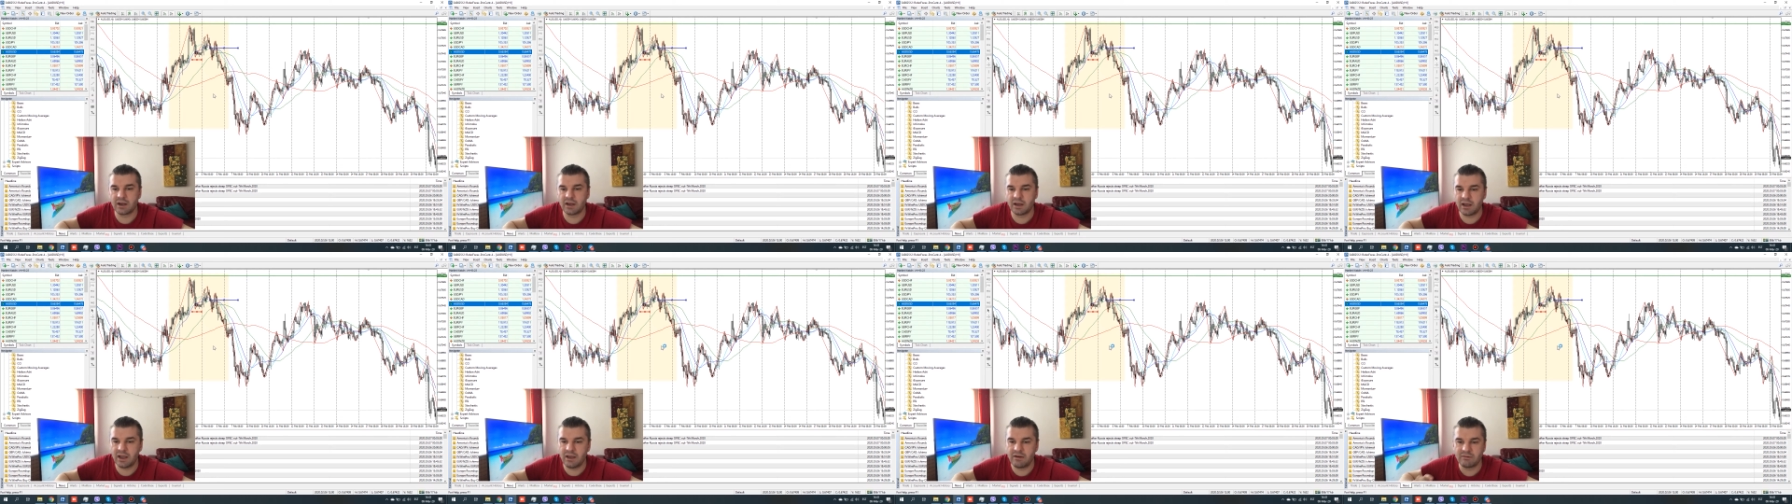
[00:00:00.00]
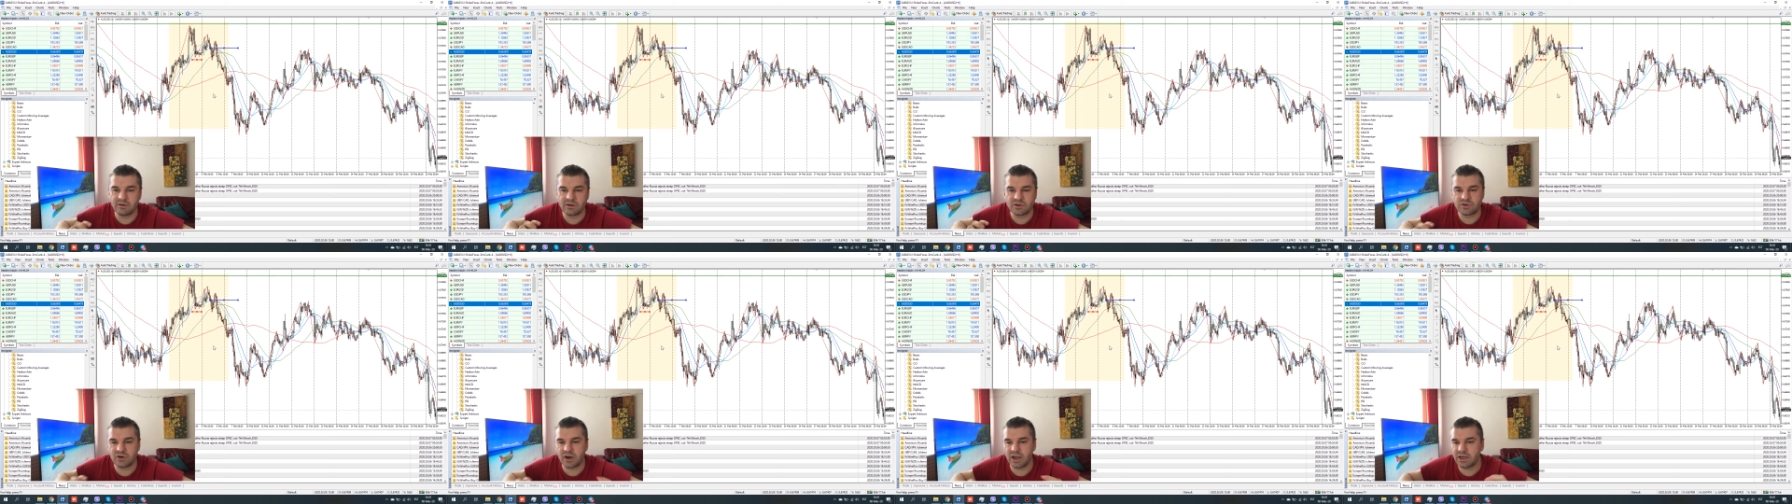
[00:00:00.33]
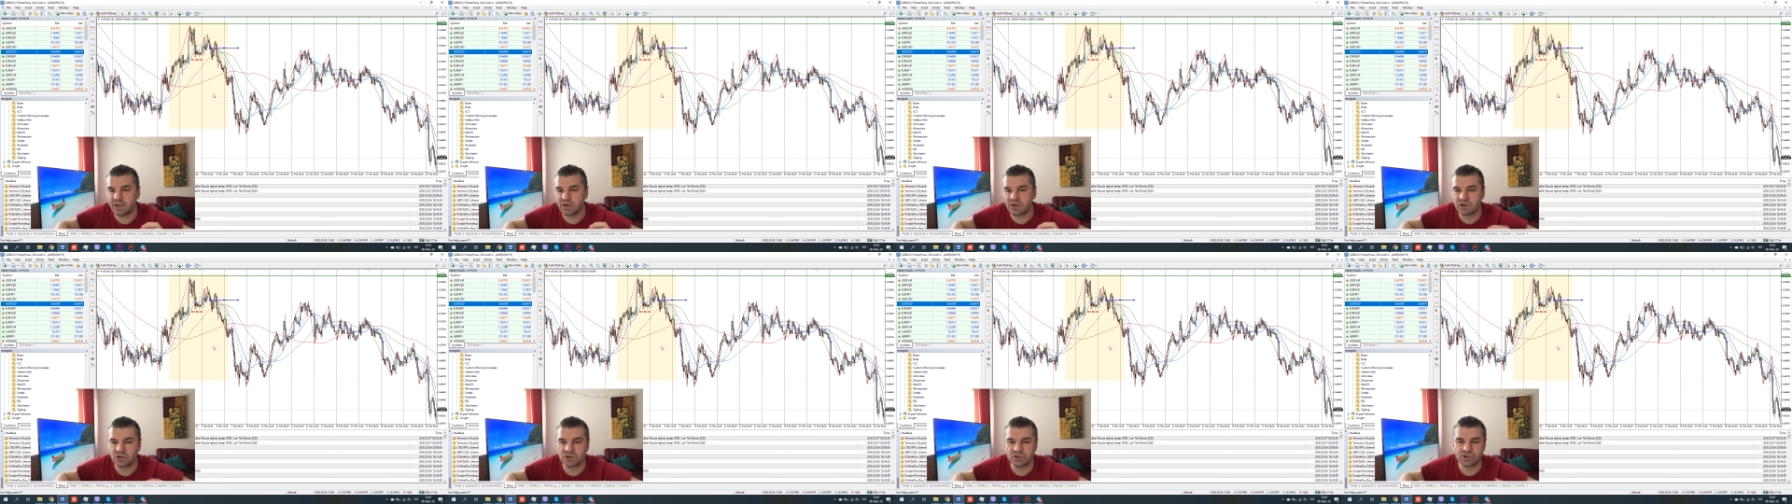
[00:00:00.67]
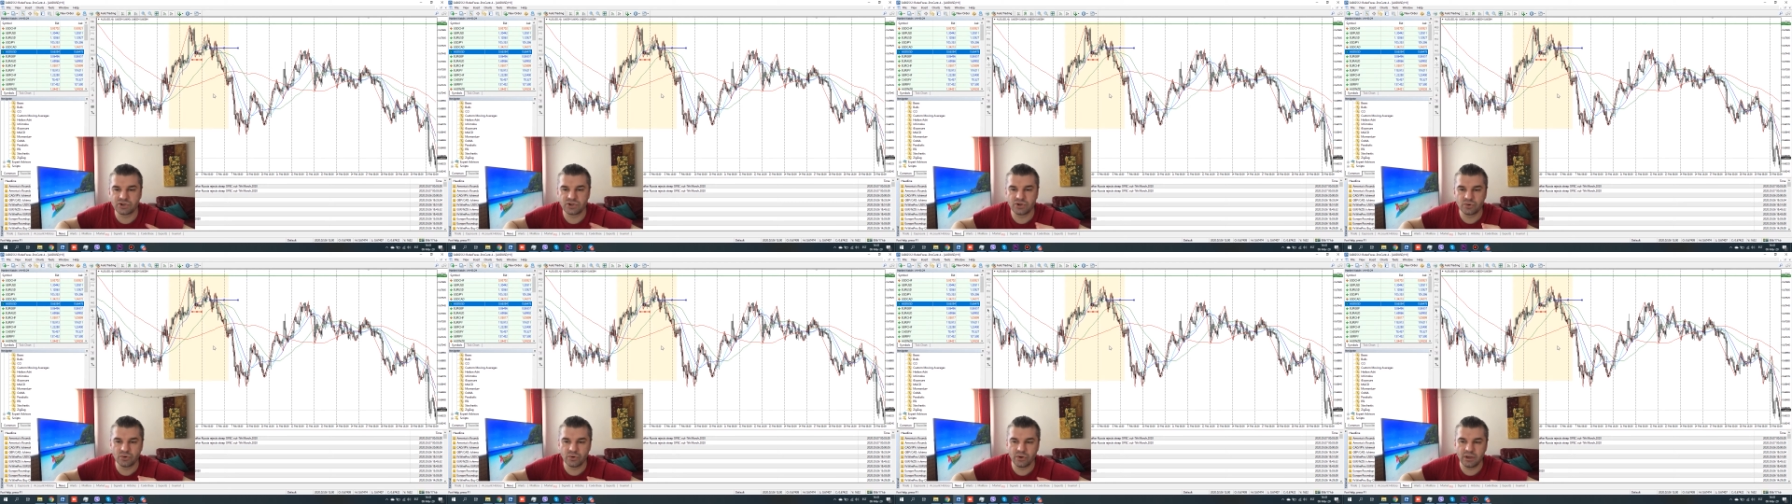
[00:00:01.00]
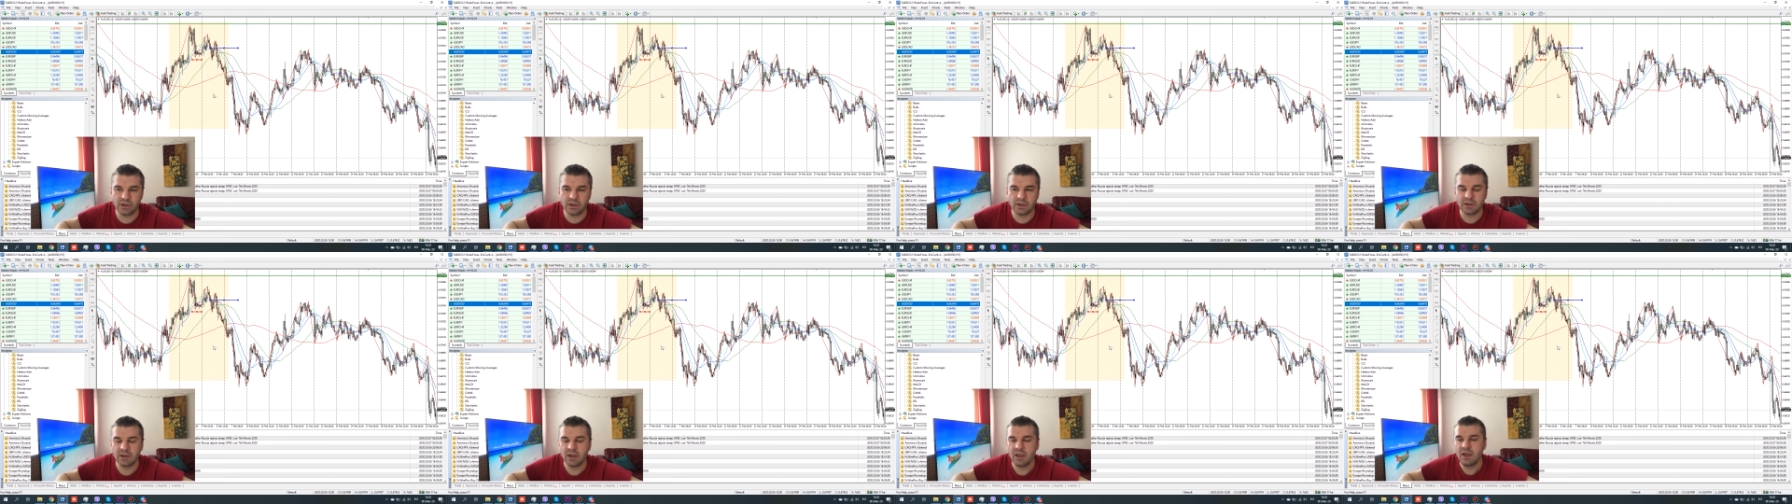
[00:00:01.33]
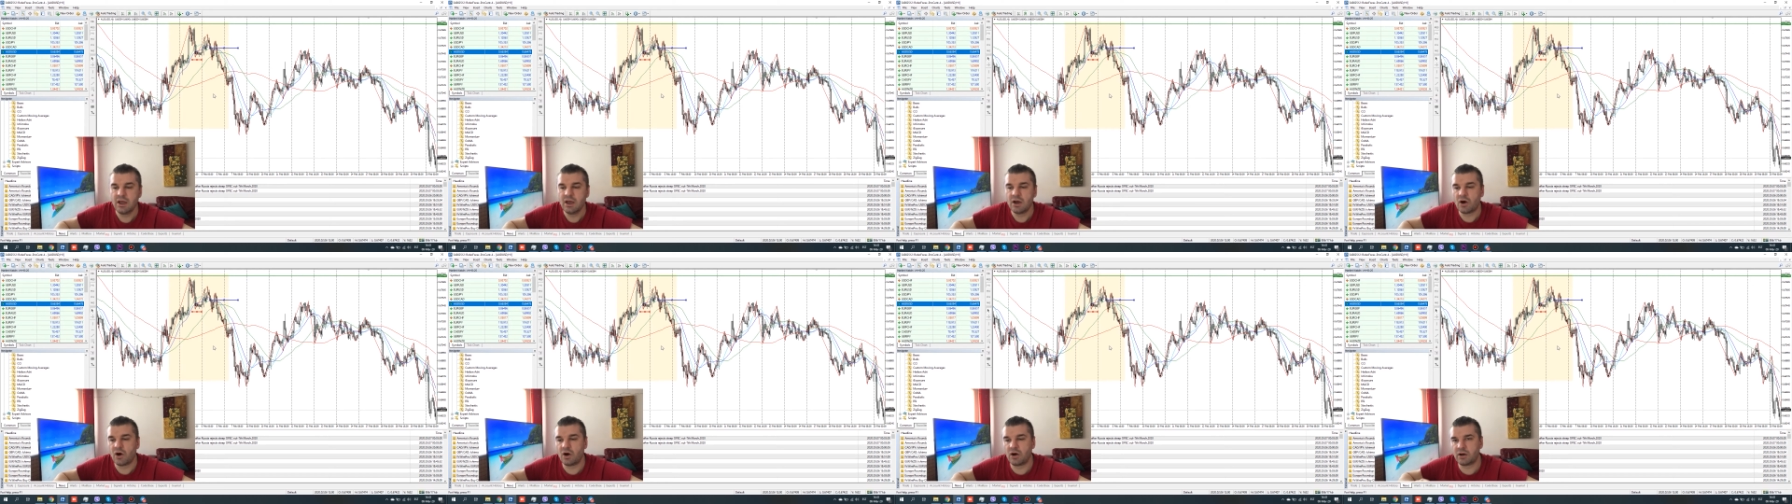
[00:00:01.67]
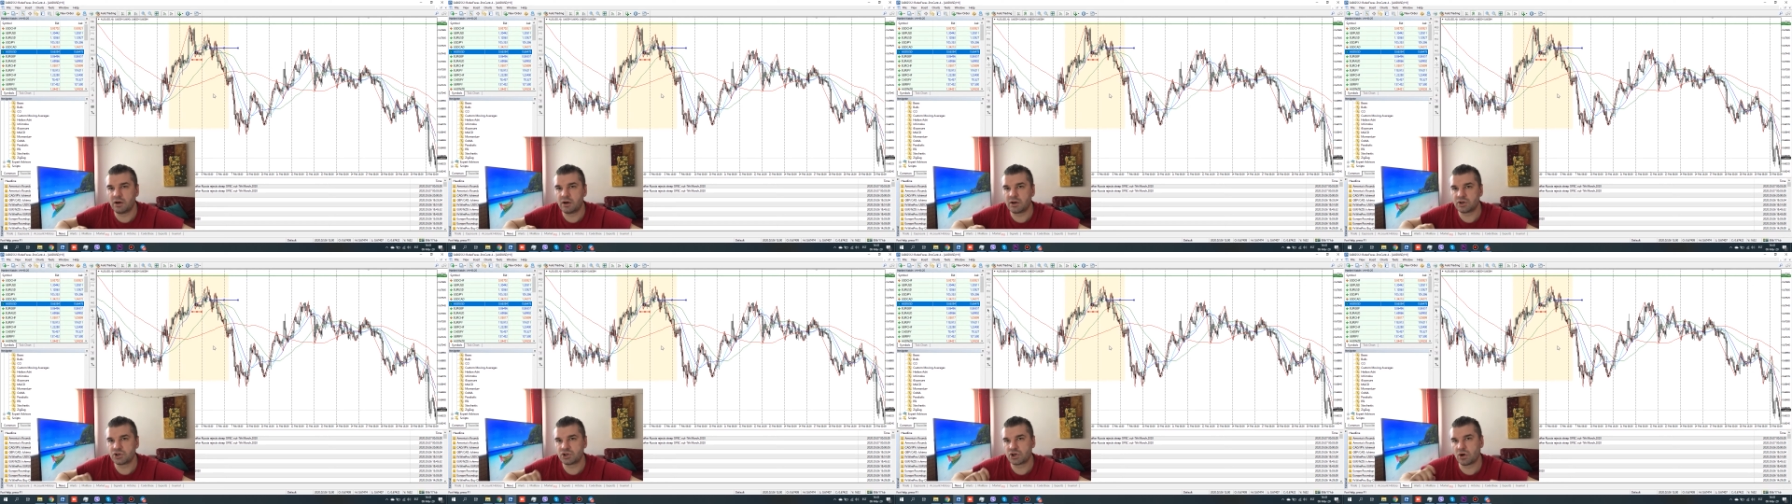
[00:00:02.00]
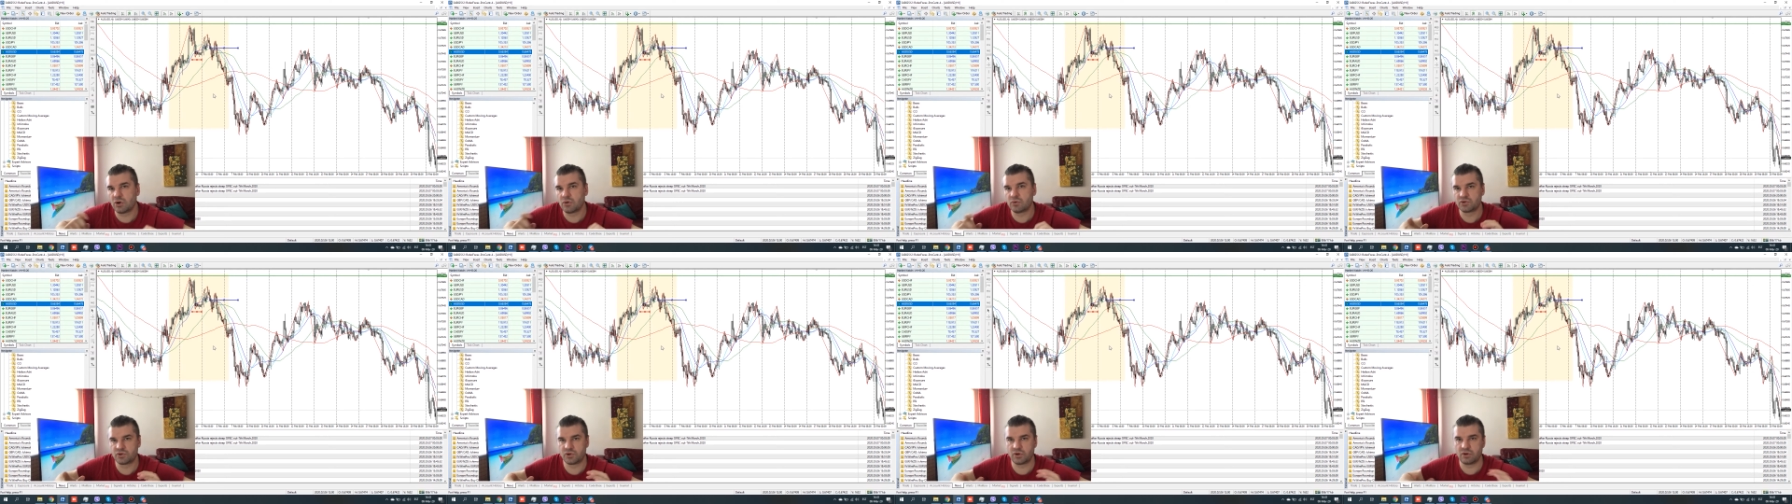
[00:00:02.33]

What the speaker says: every trader is doing, shows